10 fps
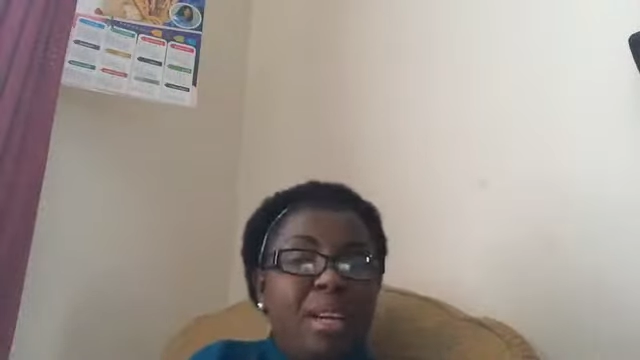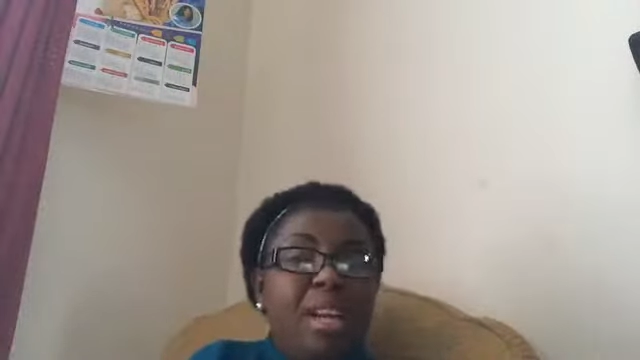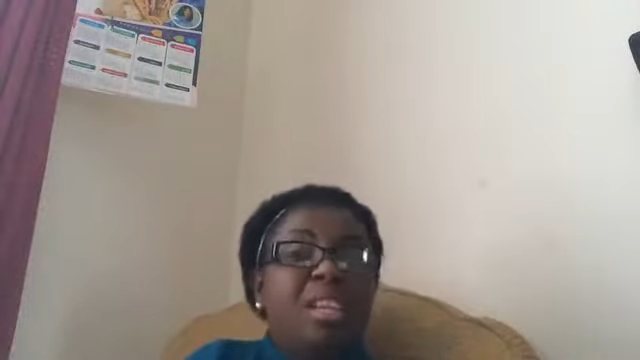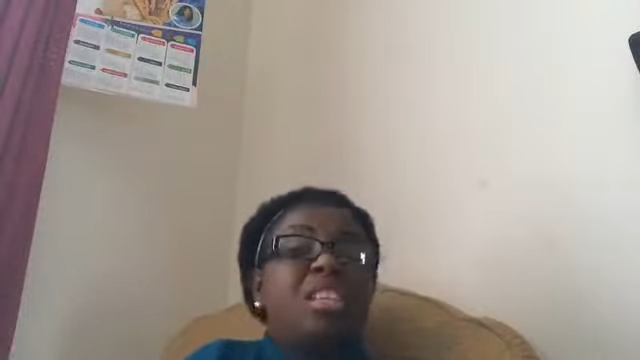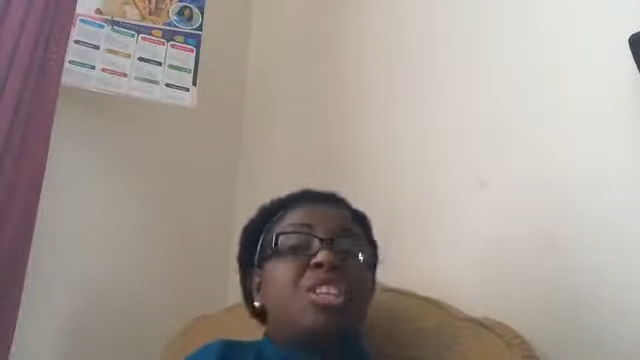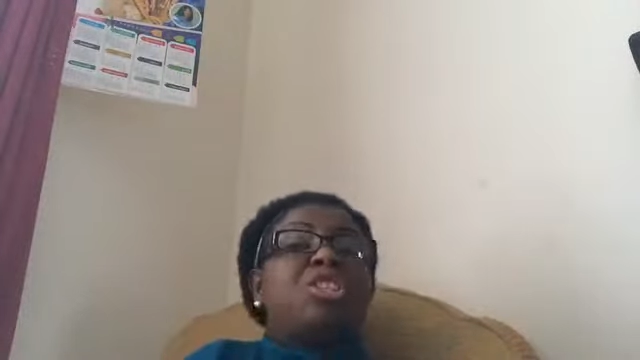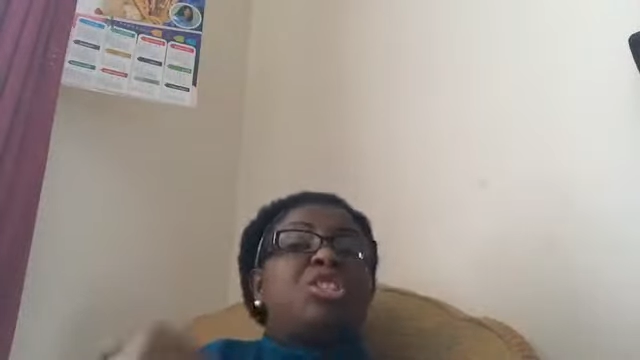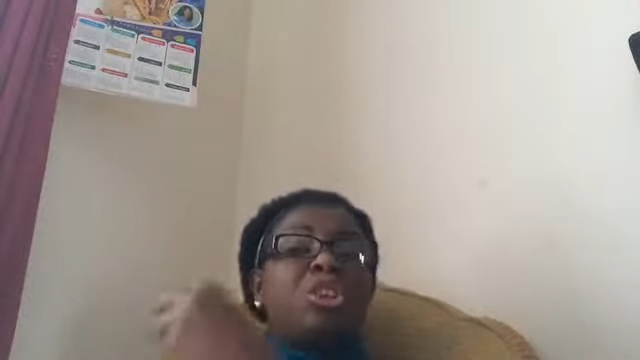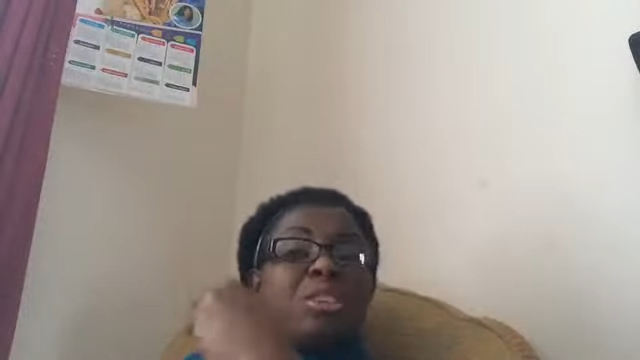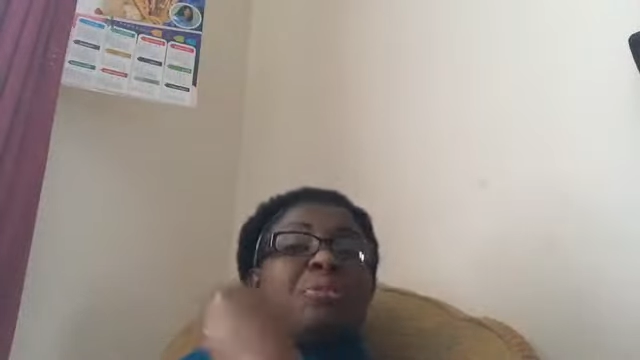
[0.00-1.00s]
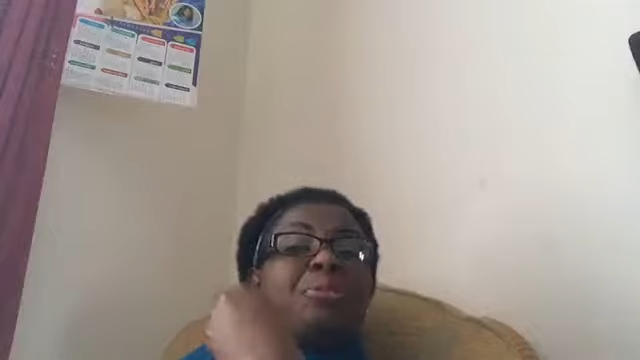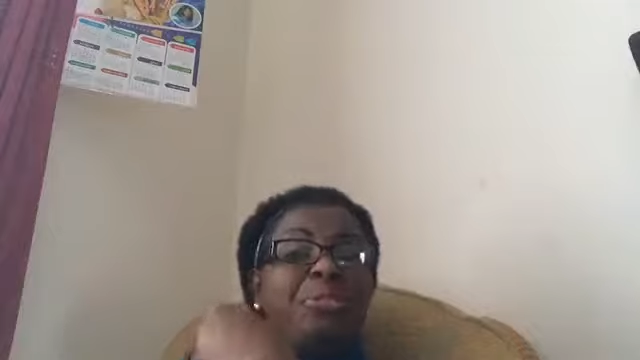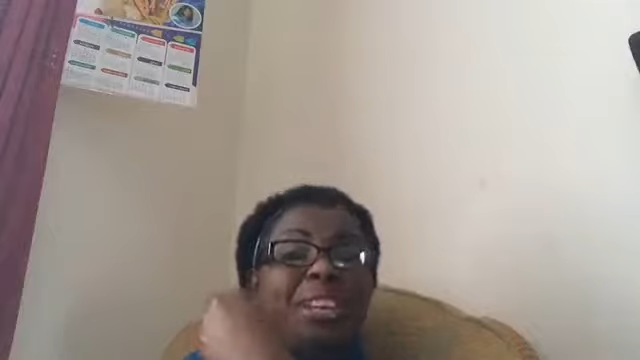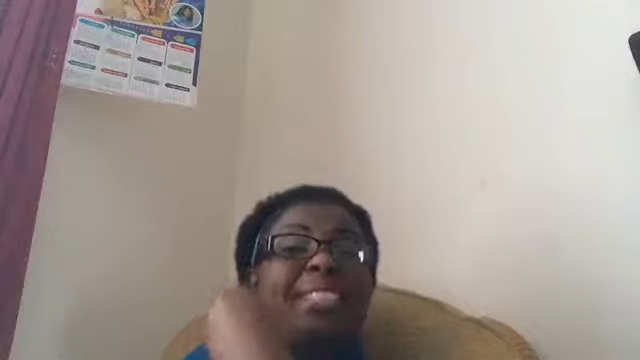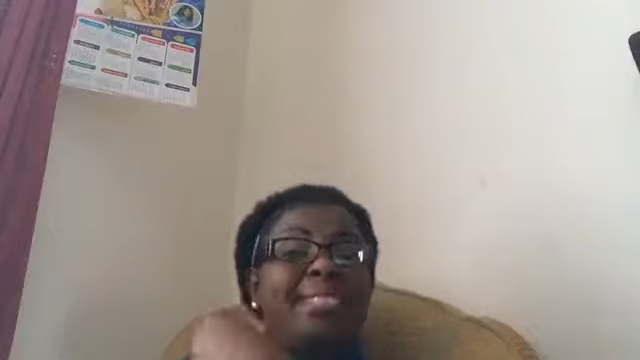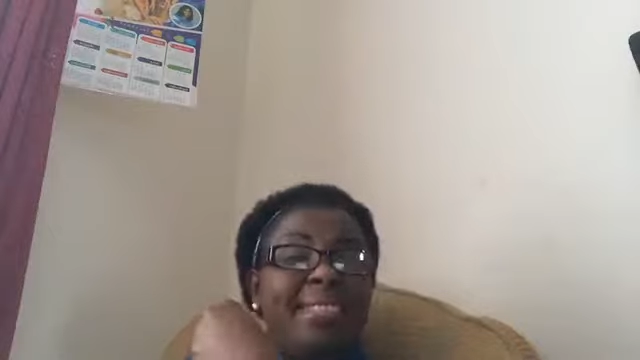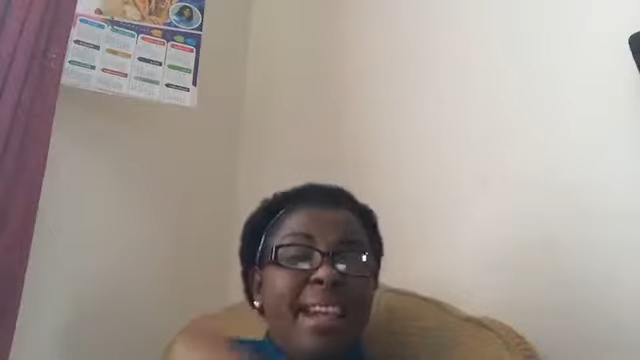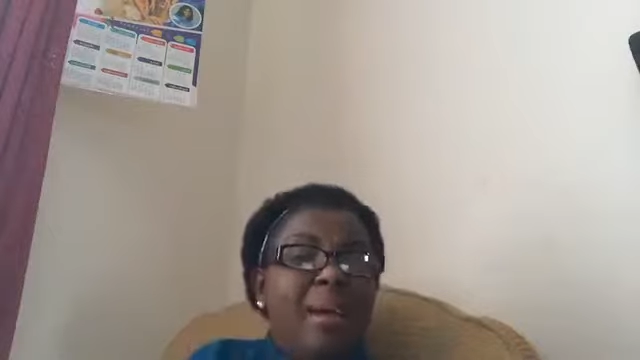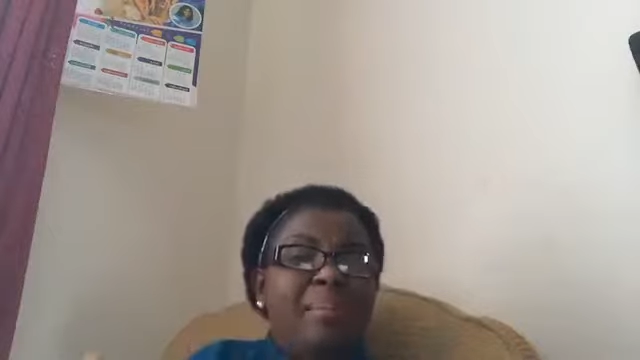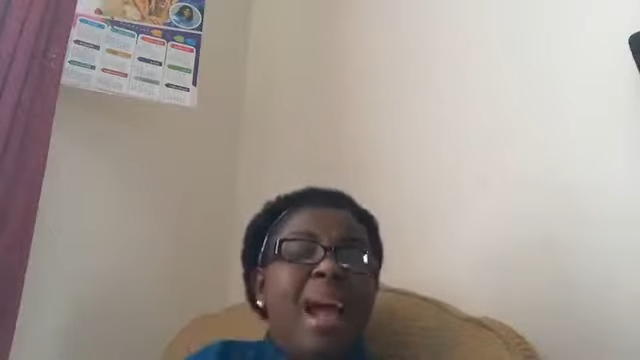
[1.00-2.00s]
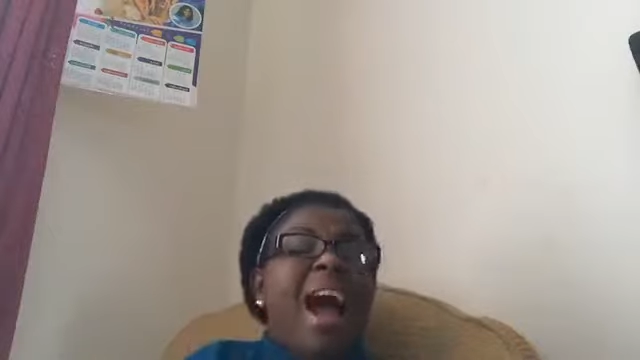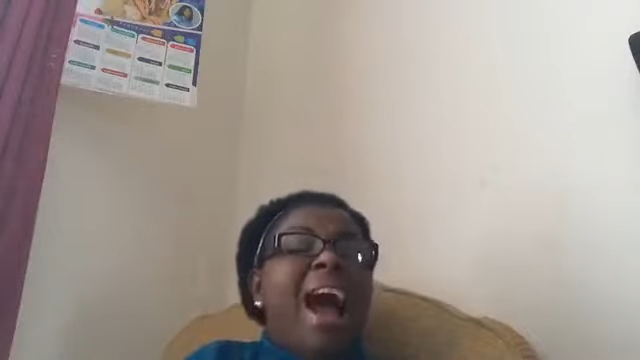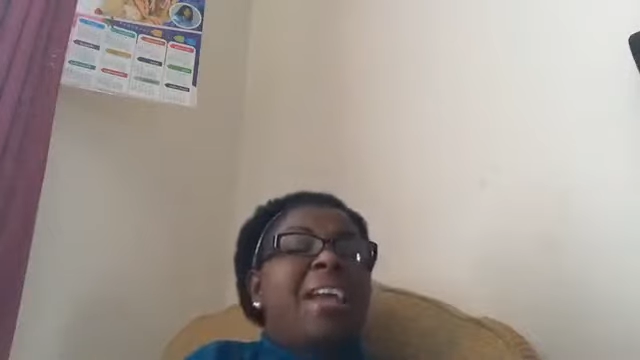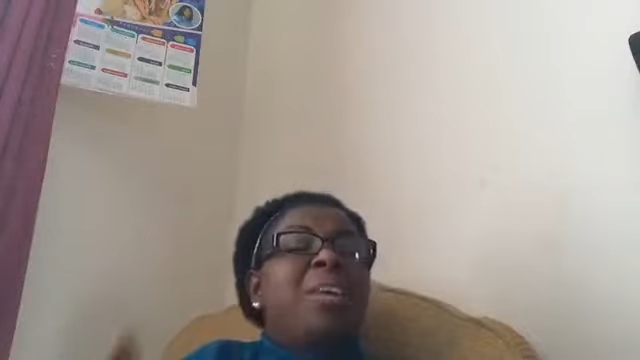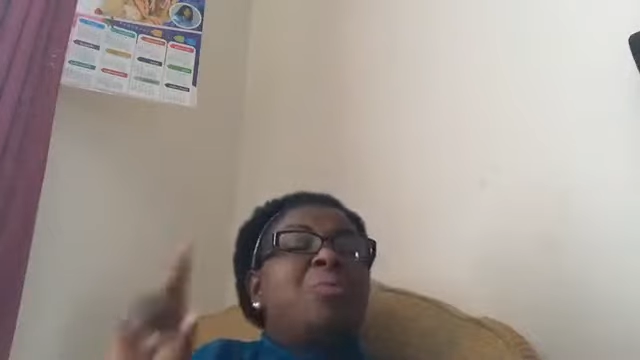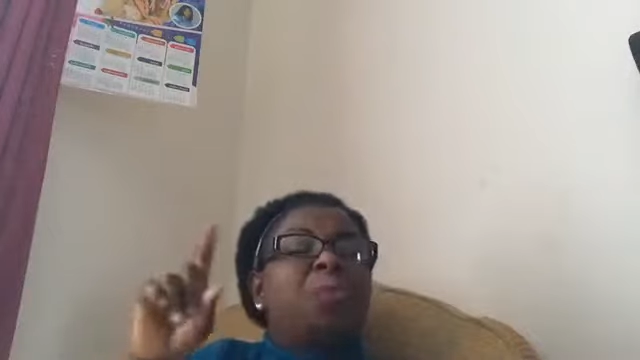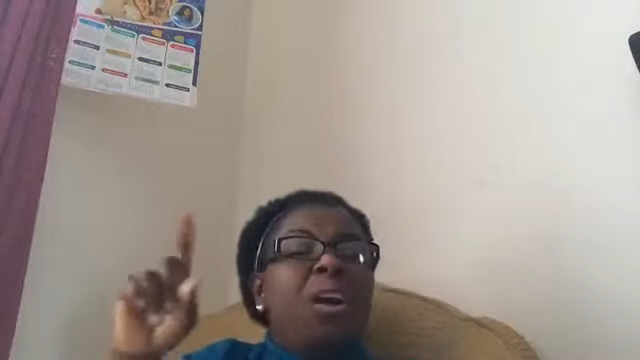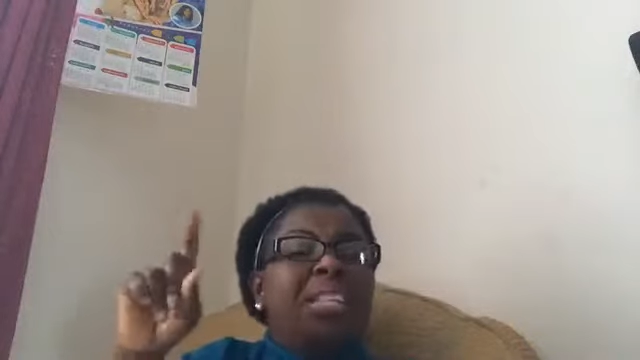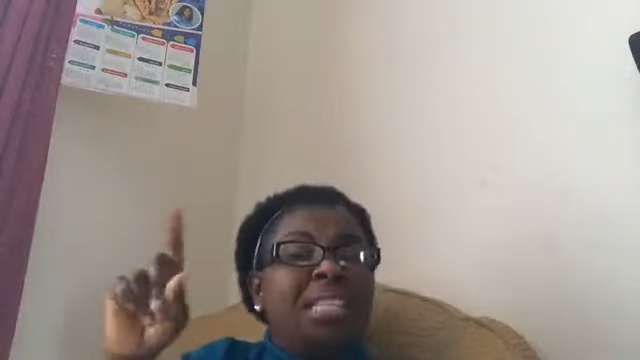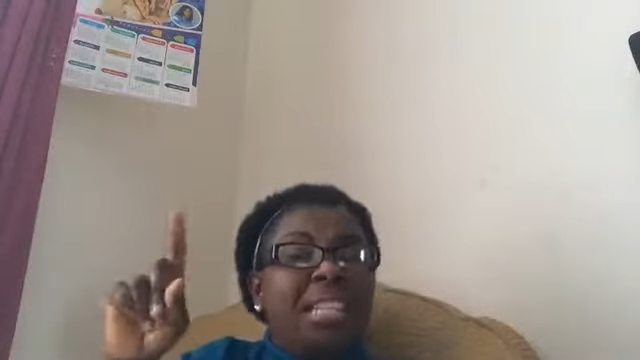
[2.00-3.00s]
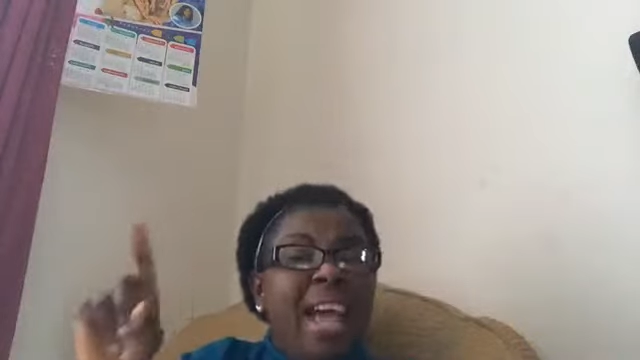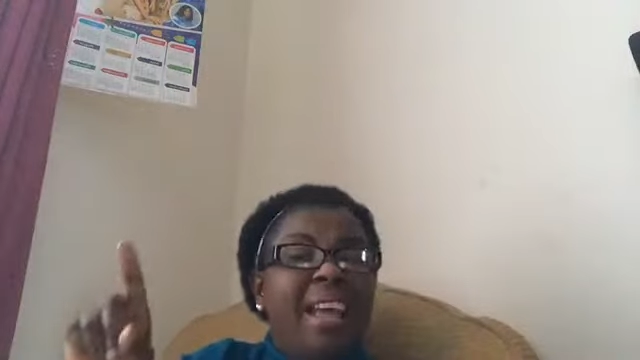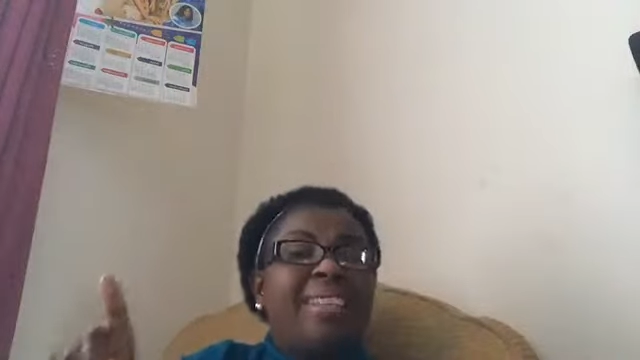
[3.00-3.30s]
The church feeds them. And in 1 year,